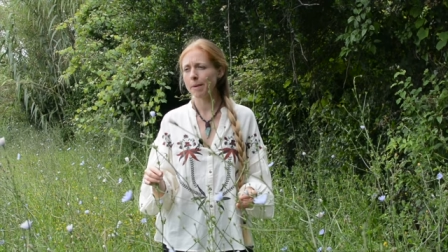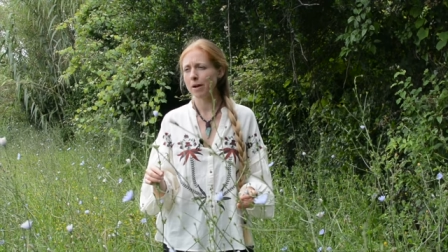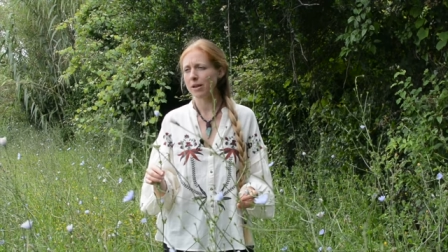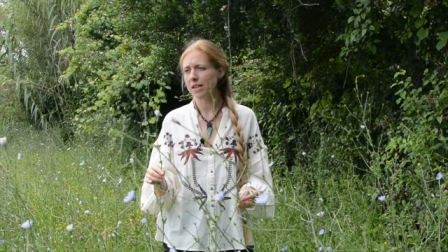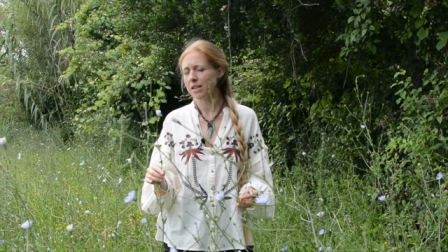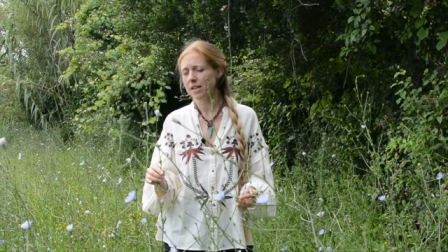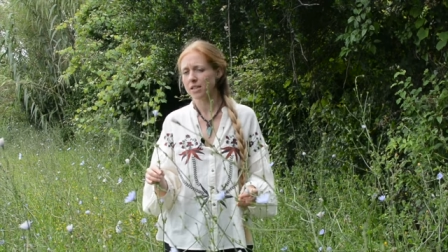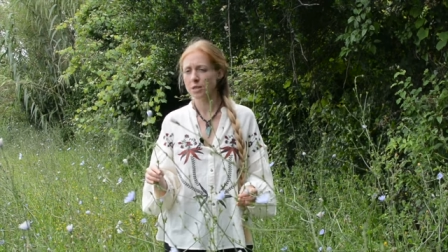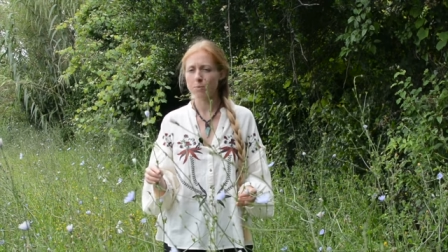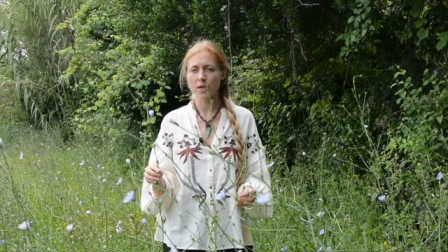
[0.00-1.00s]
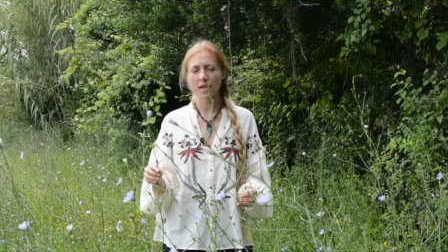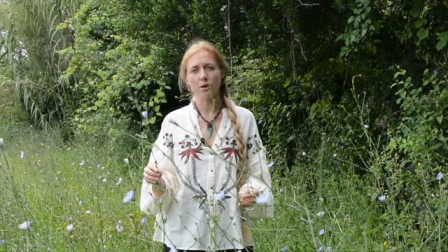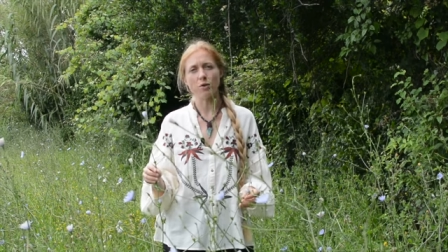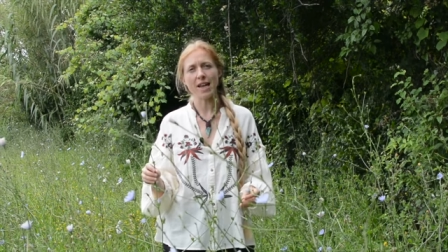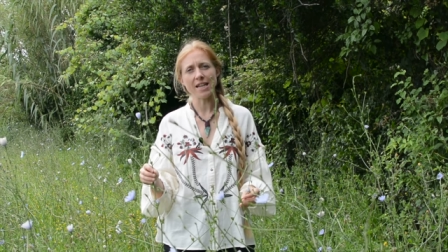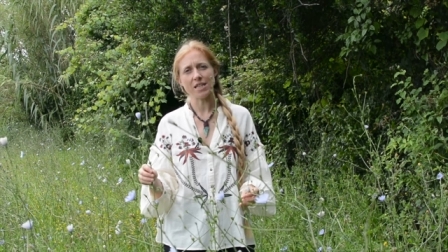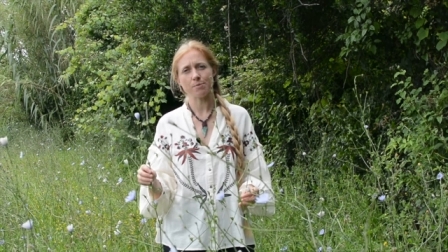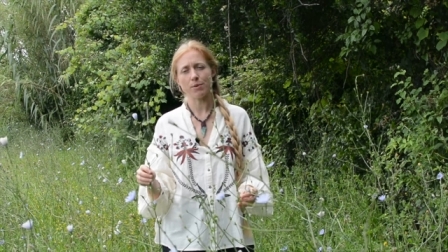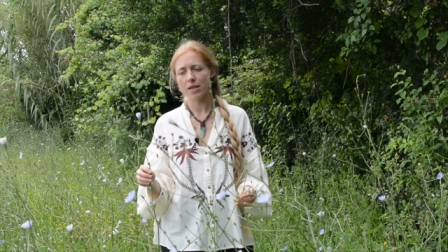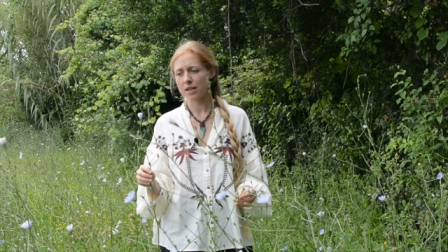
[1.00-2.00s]
out in in spring or late
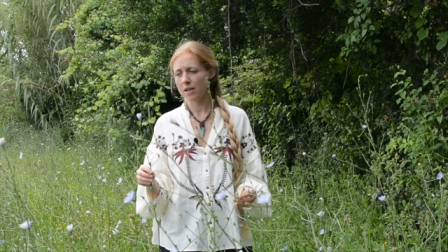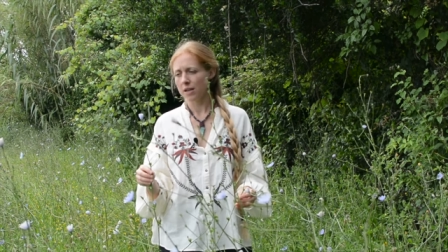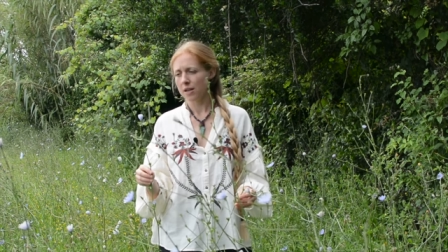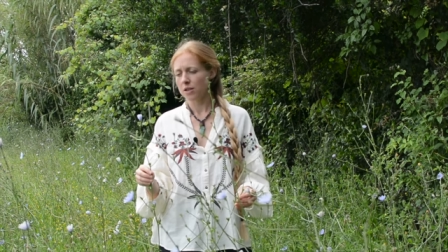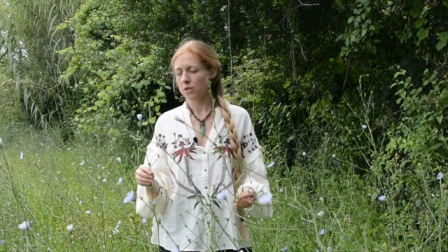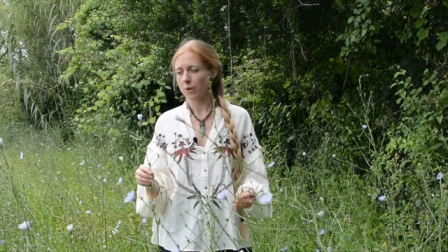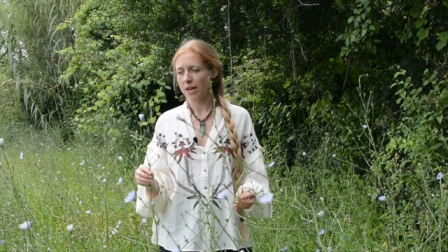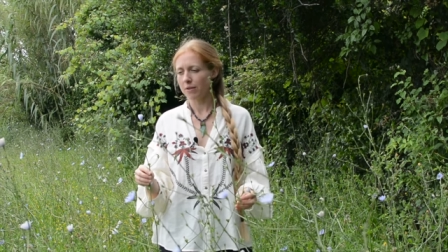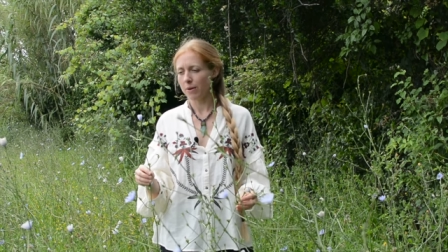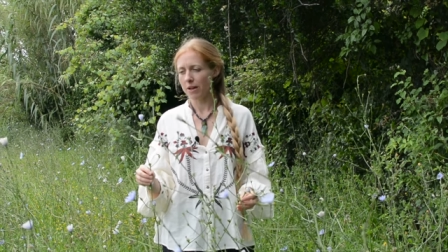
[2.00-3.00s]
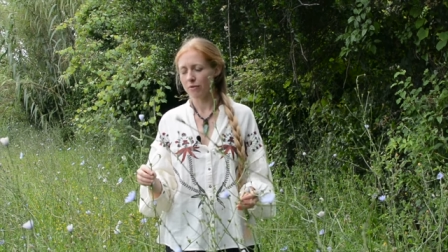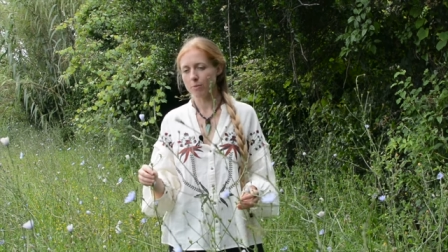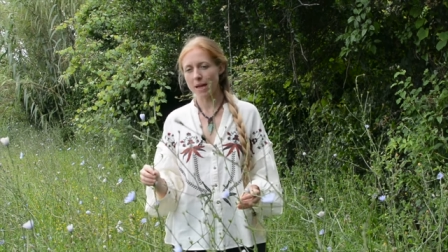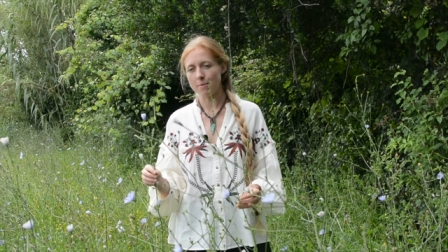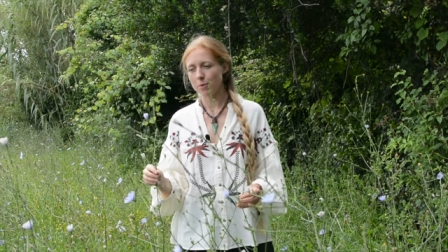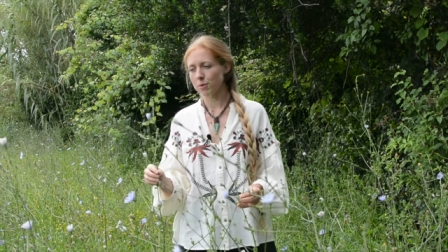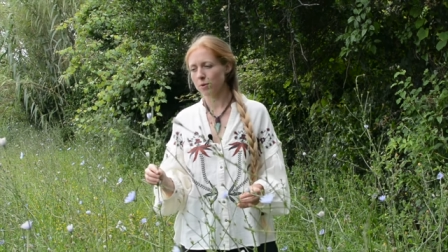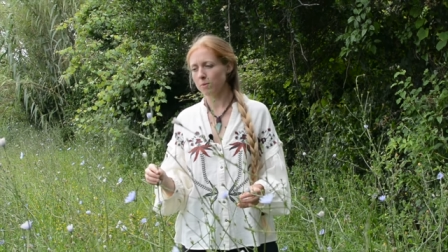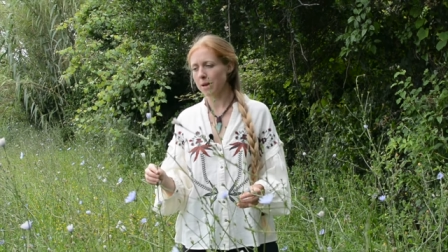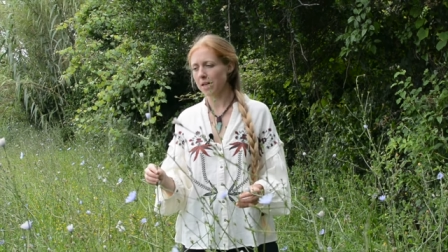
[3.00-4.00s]
spring, so anywhere from
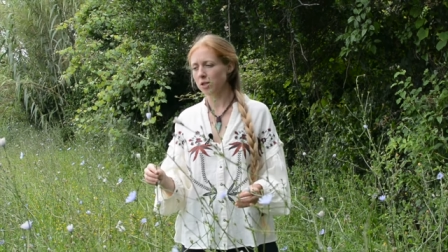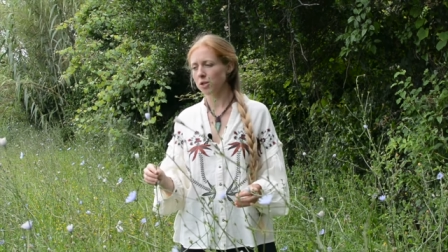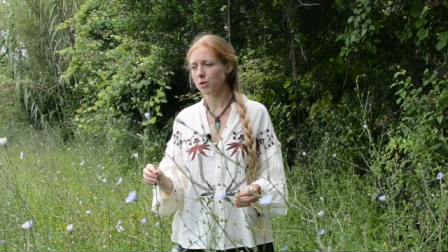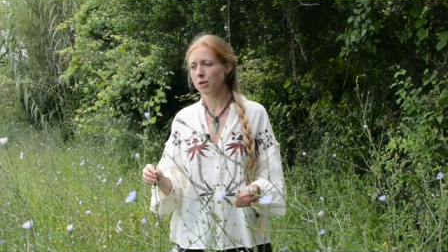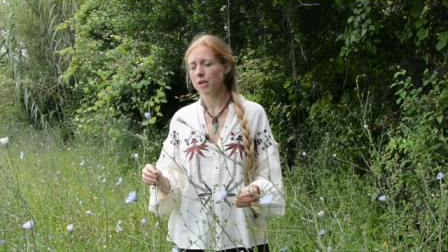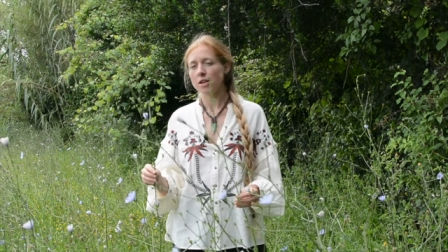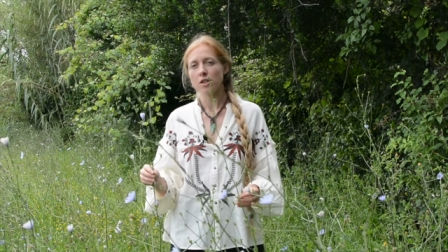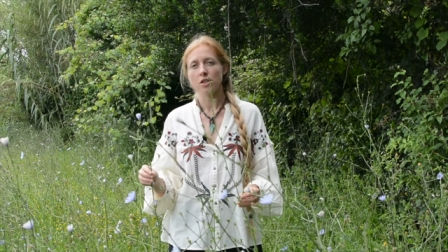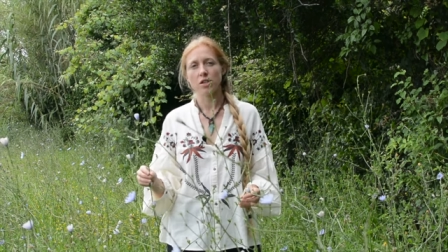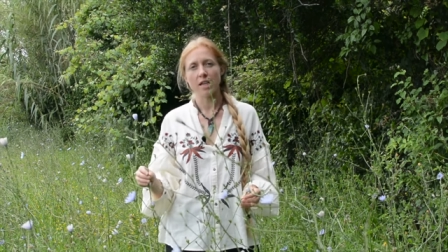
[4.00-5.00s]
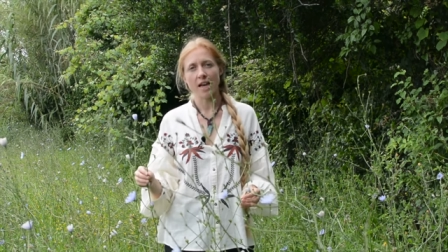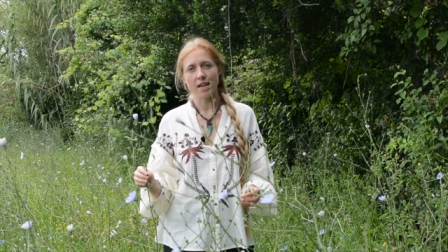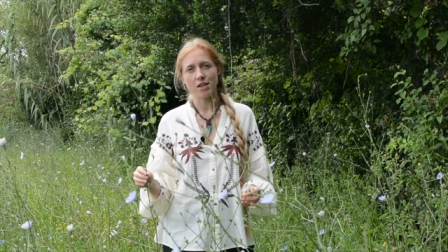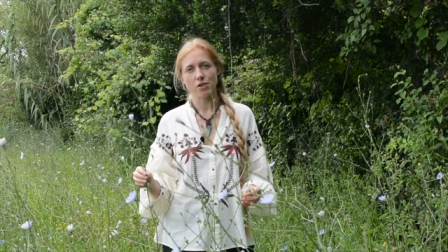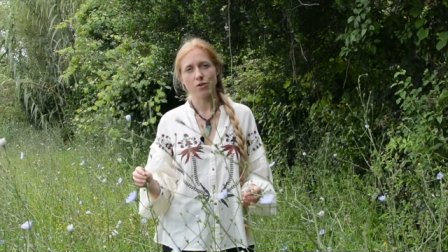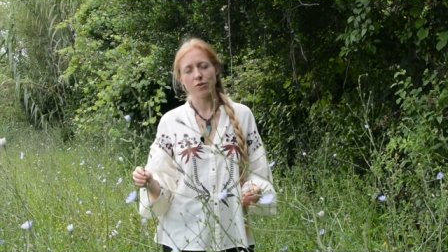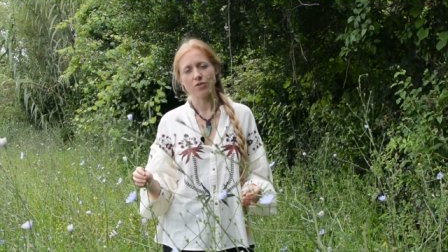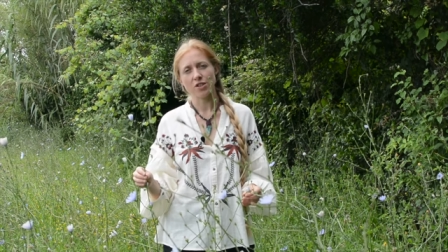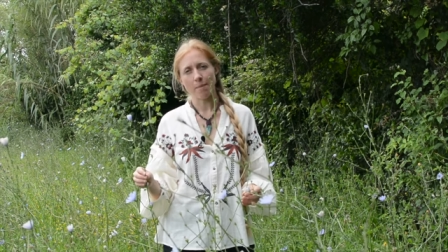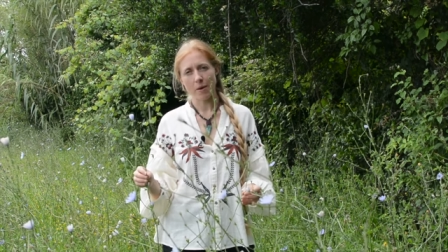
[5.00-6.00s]
April, May, June to the end of
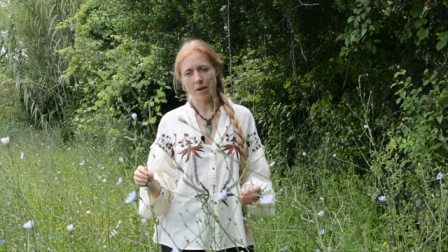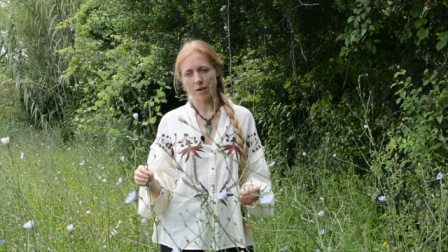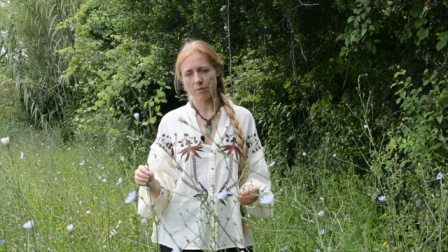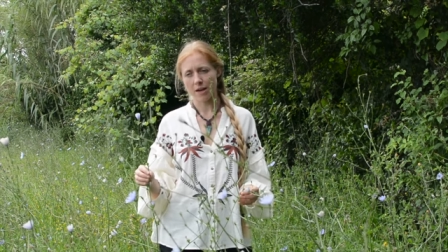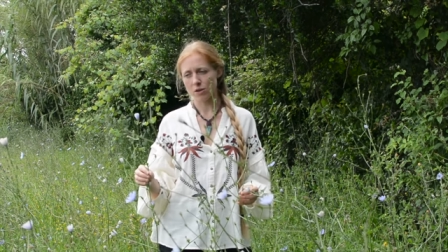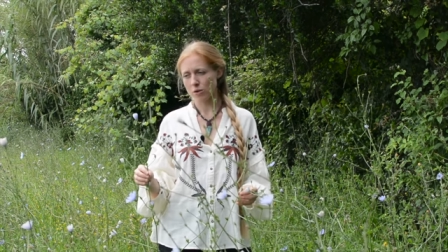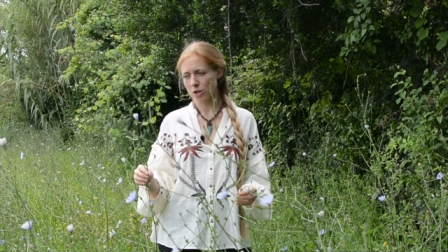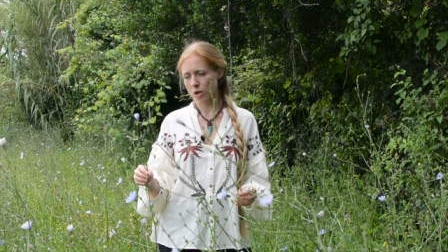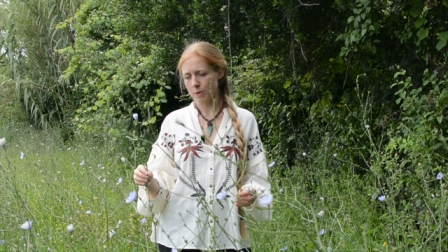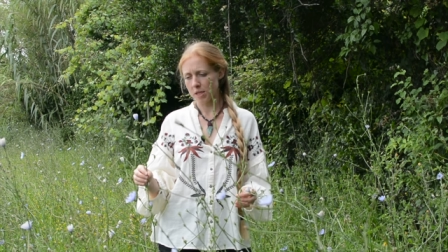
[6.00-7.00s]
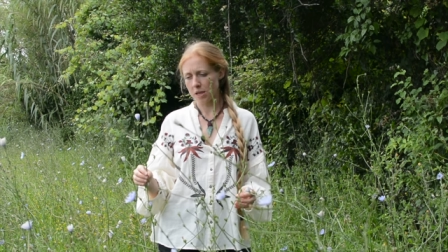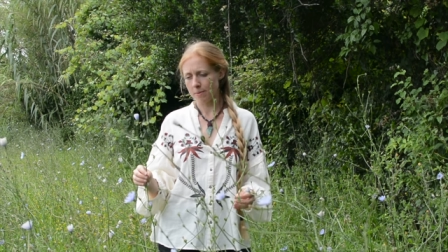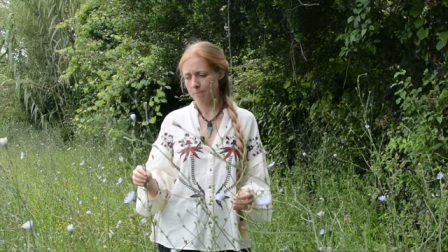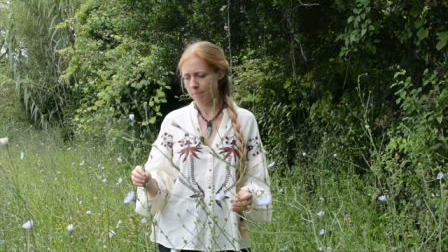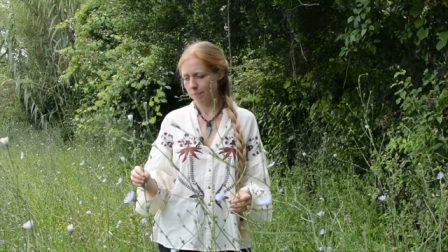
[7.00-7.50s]
summer around October time,